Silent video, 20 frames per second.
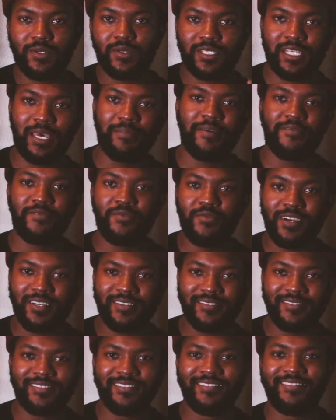What's up,
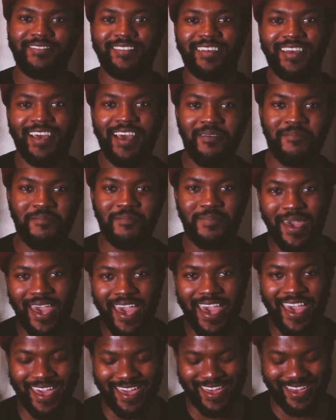everyone? I'm
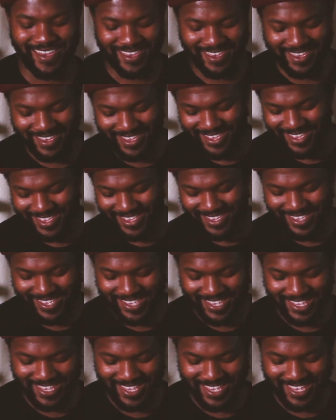back.
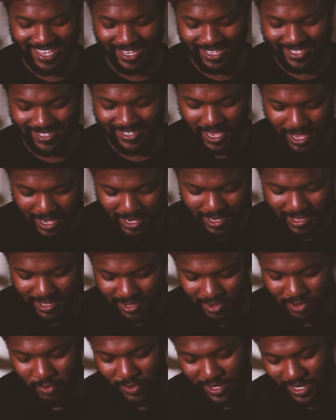Exactly
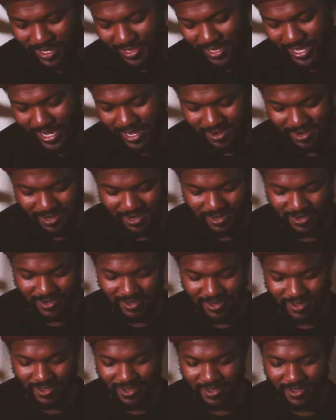a week later.
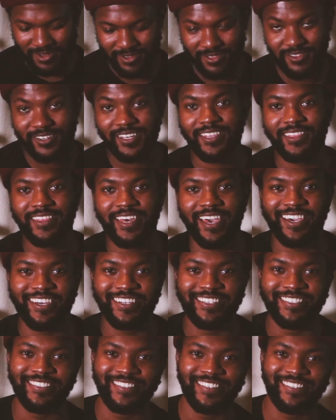Look at that
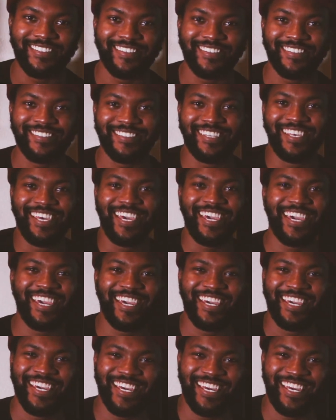consistency.